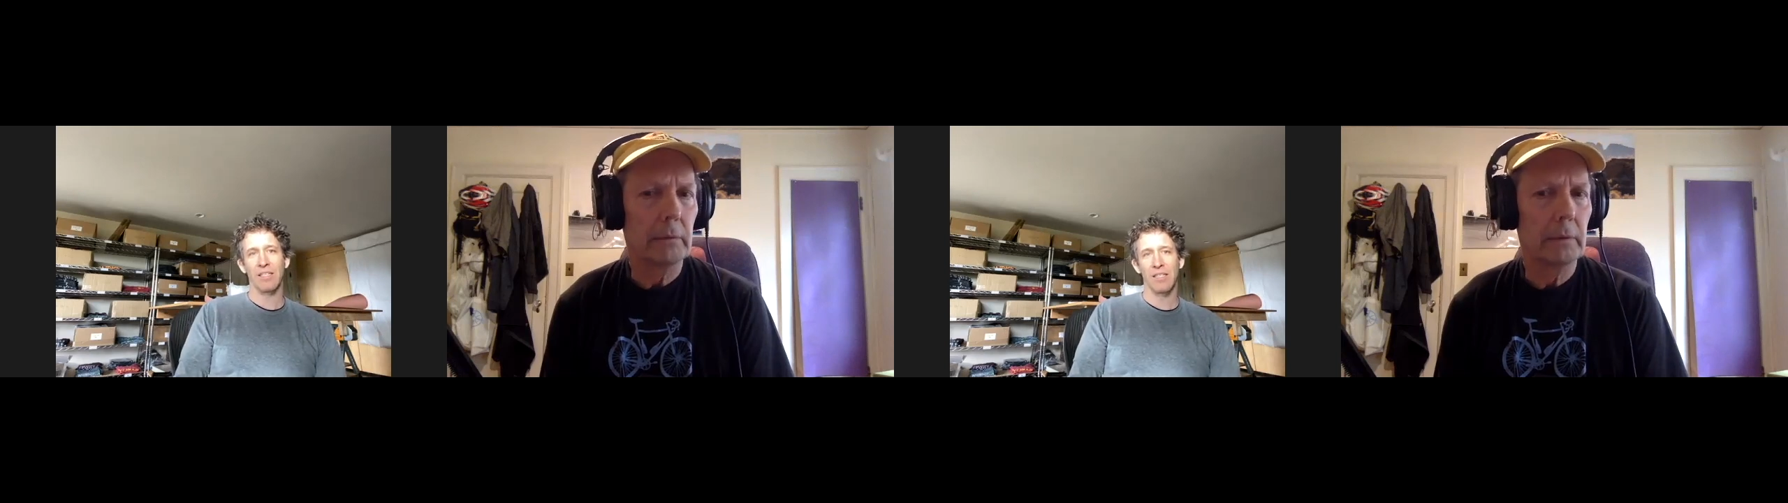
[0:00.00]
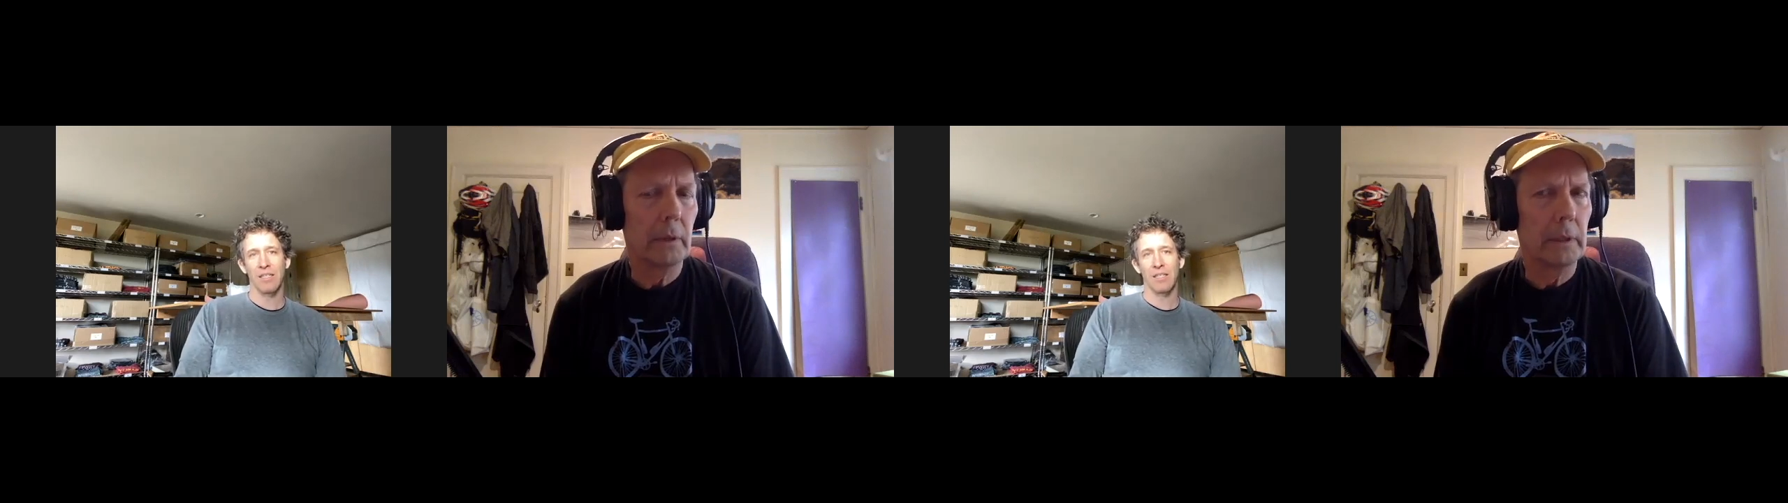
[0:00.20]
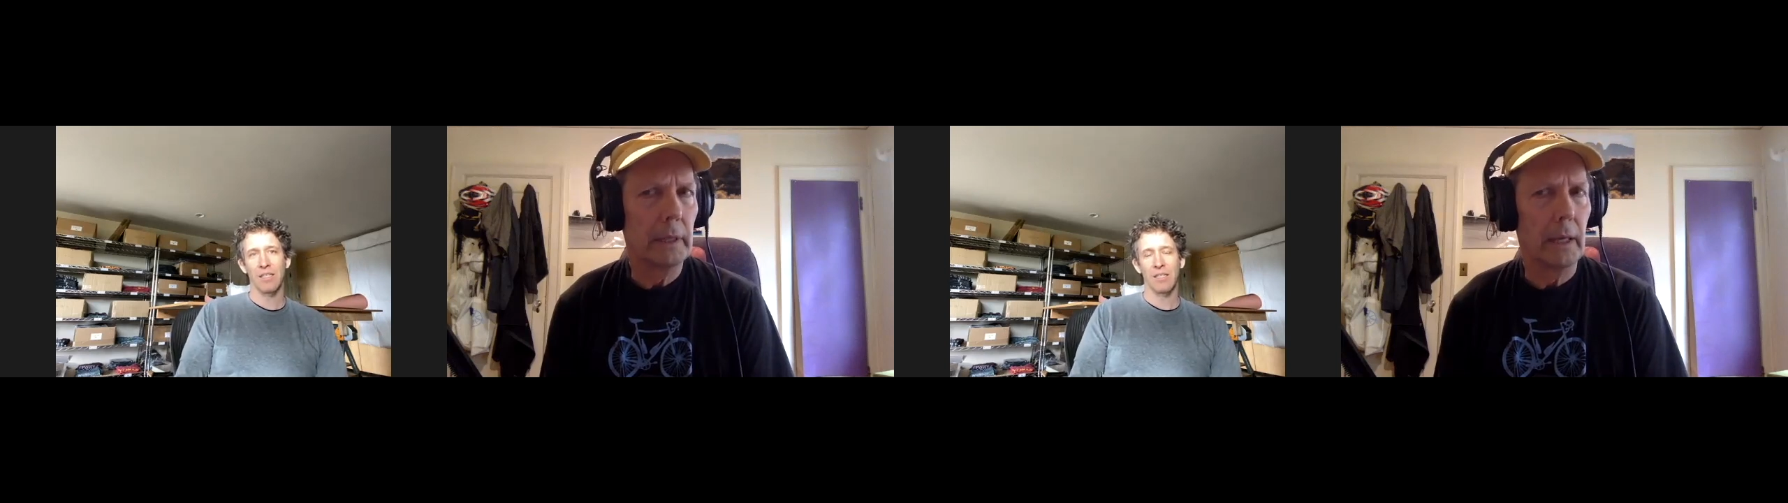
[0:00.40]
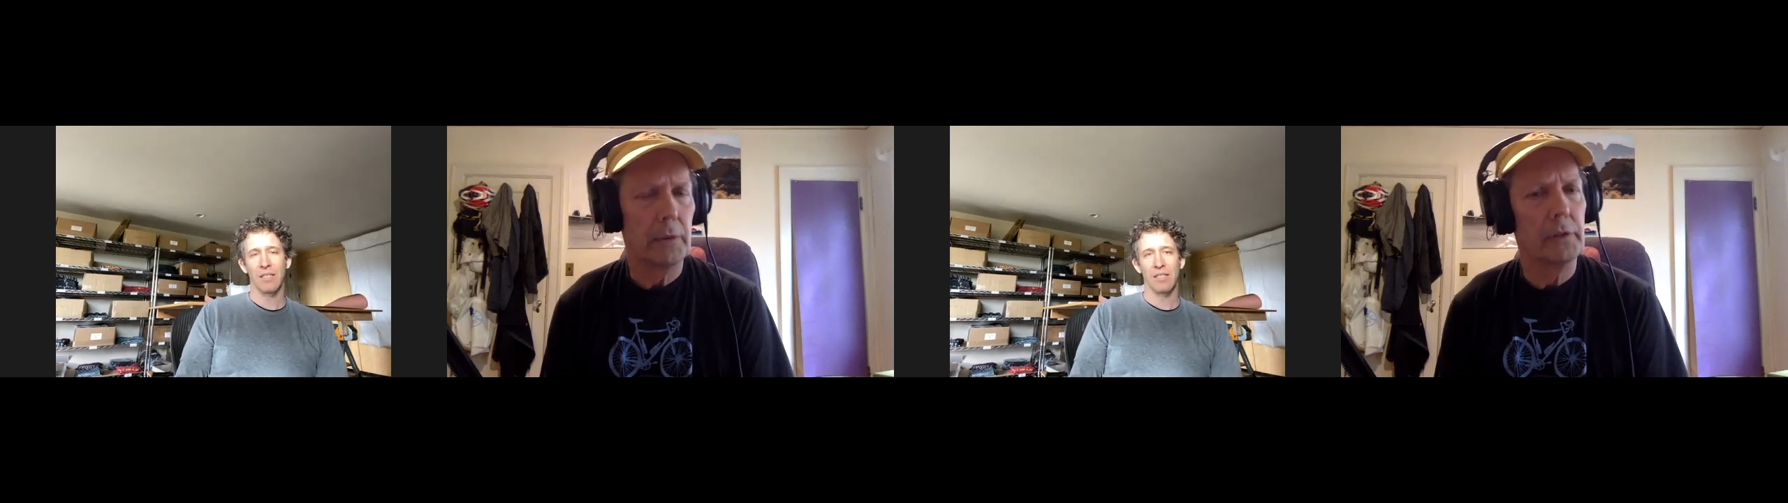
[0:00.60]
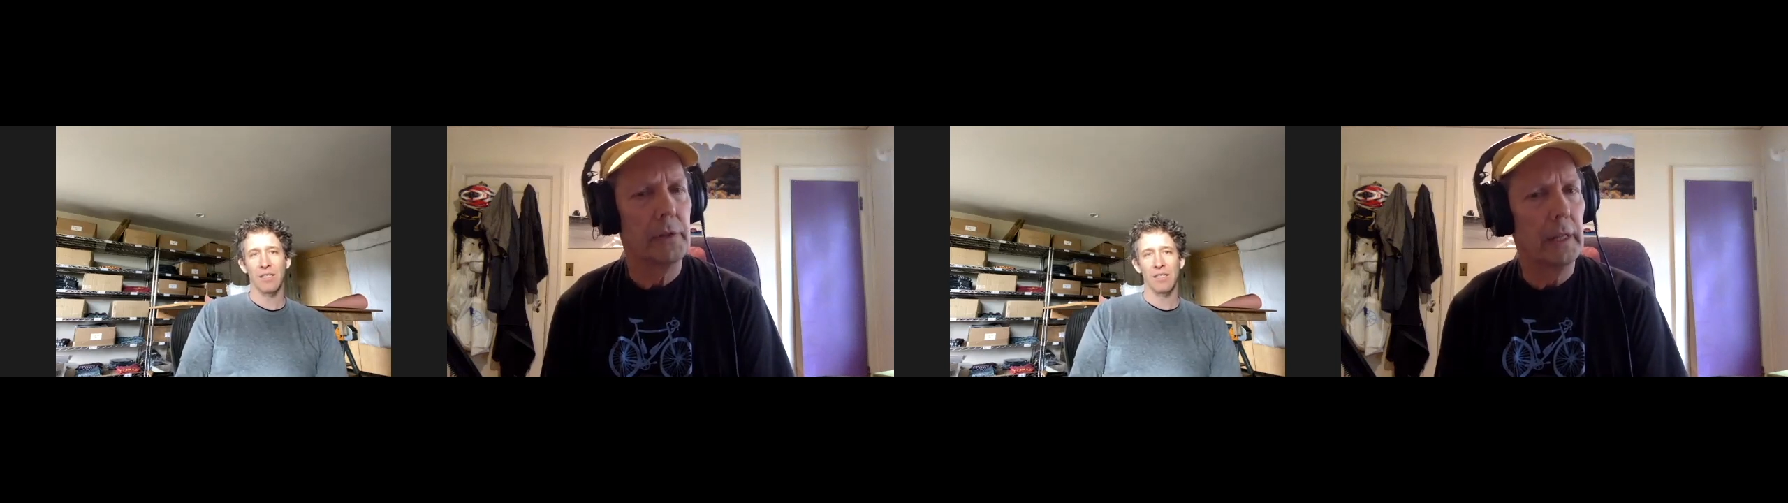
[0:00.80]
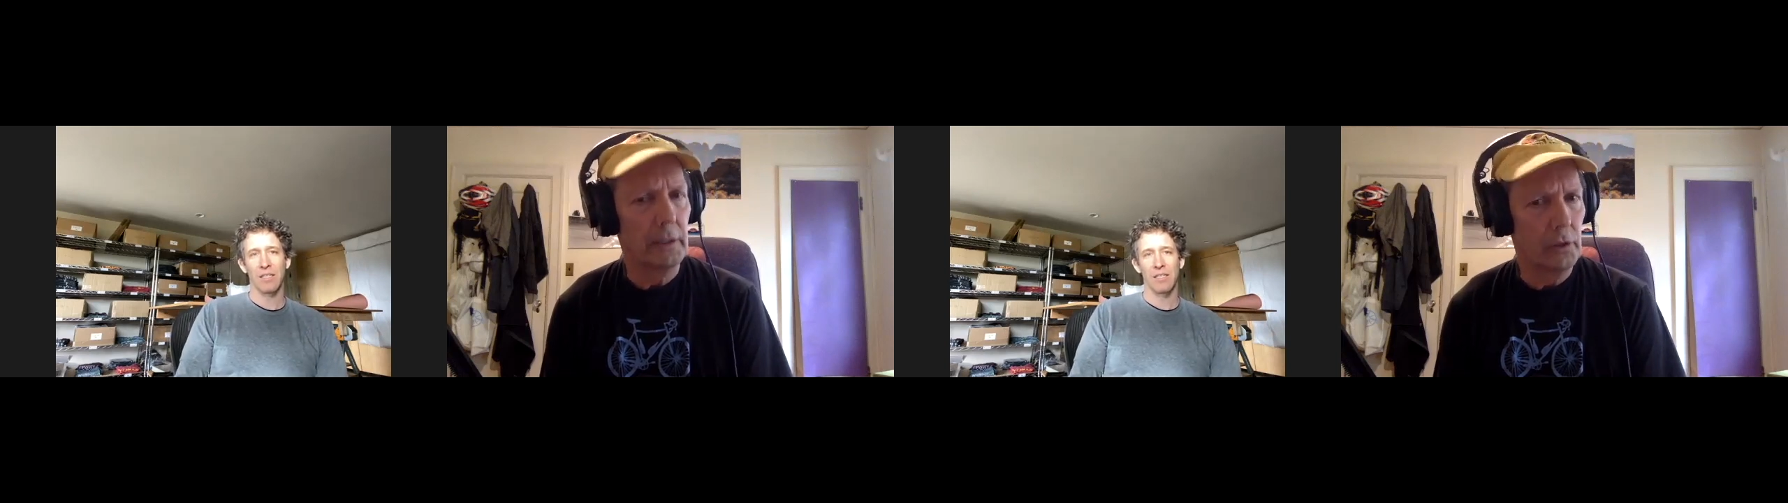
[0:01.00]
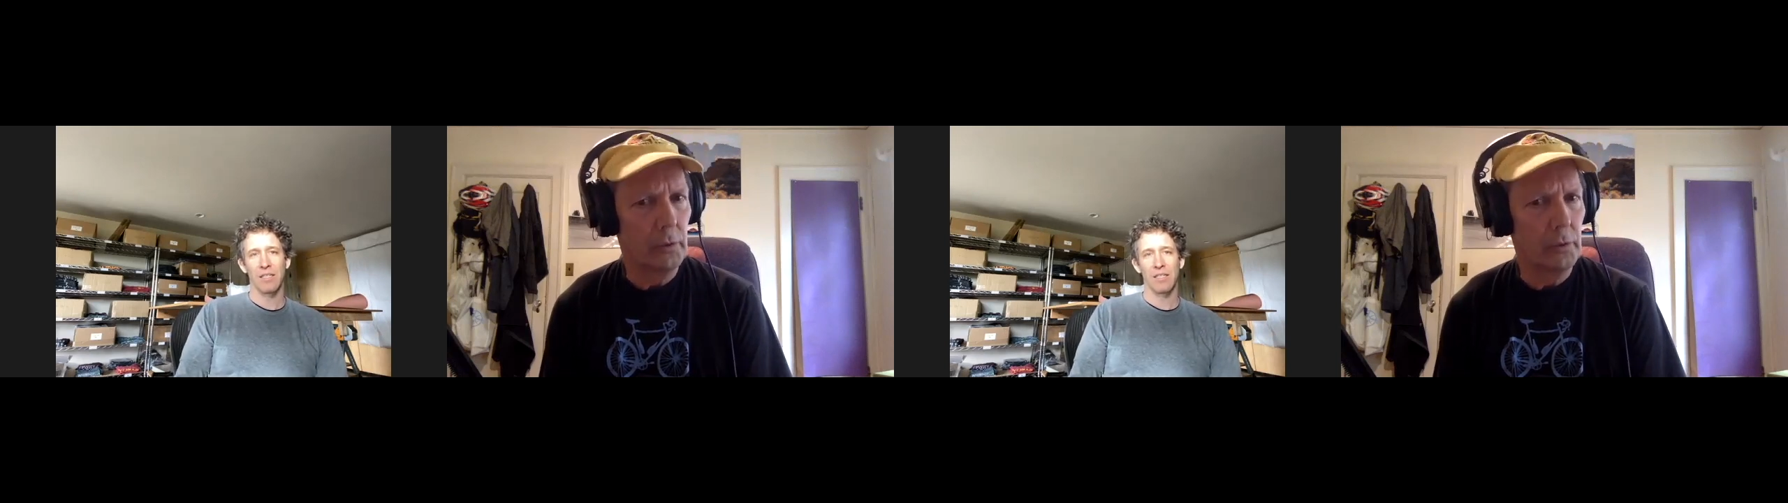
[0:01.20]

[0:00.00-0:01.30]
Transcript: Oh yeah, I was gonna say that's a